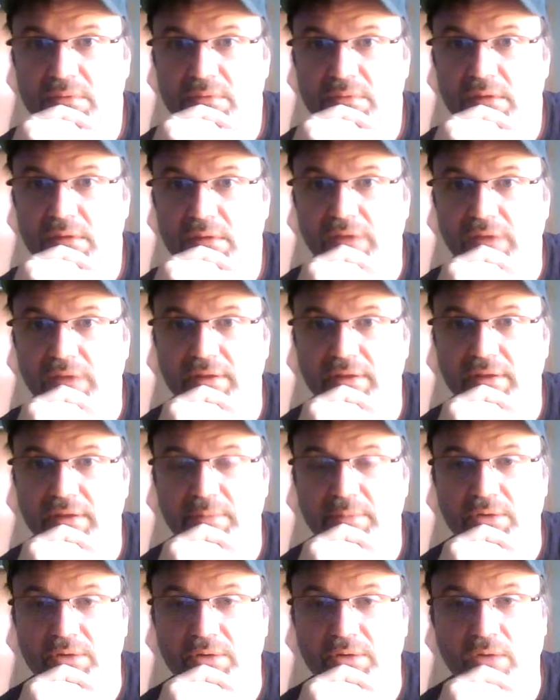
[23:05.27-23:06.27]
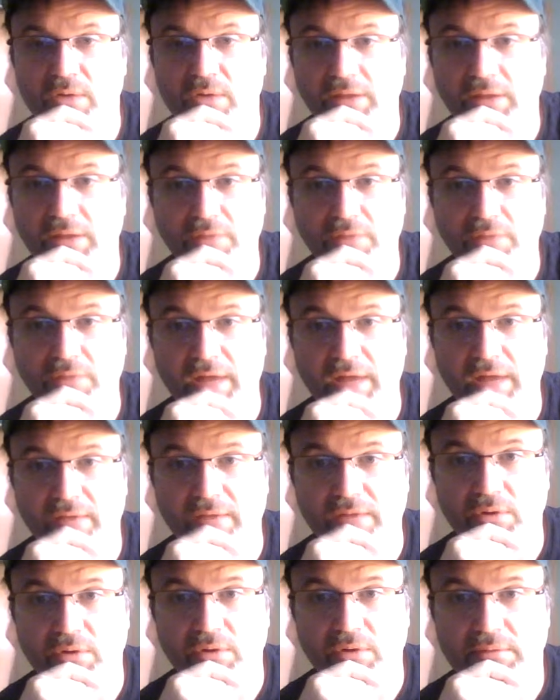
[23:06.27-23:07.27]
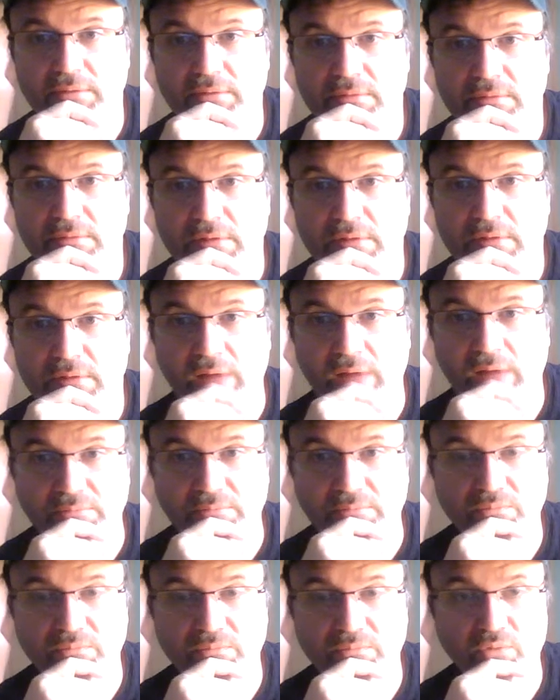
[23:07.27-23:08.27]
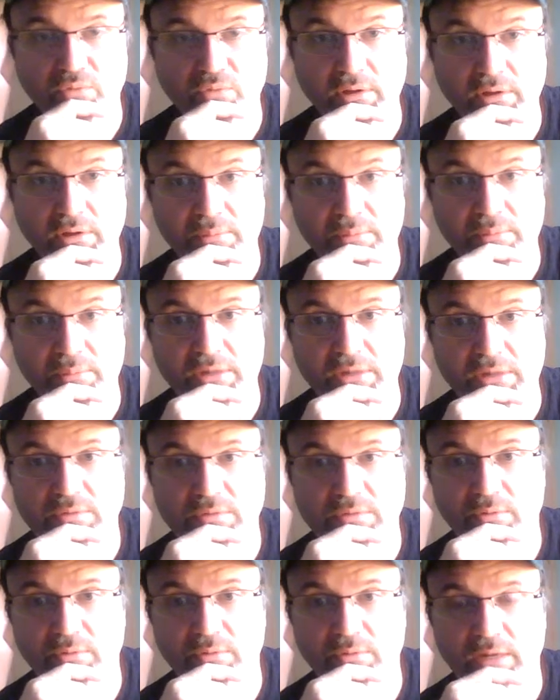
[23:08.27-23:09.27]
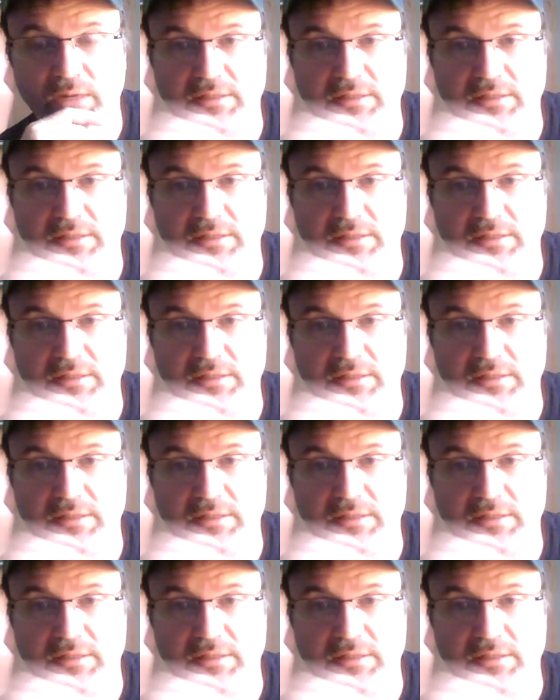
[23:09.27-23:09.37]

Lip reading: I think it'd be cool. I'd love to have one. I'm really impressed with them when I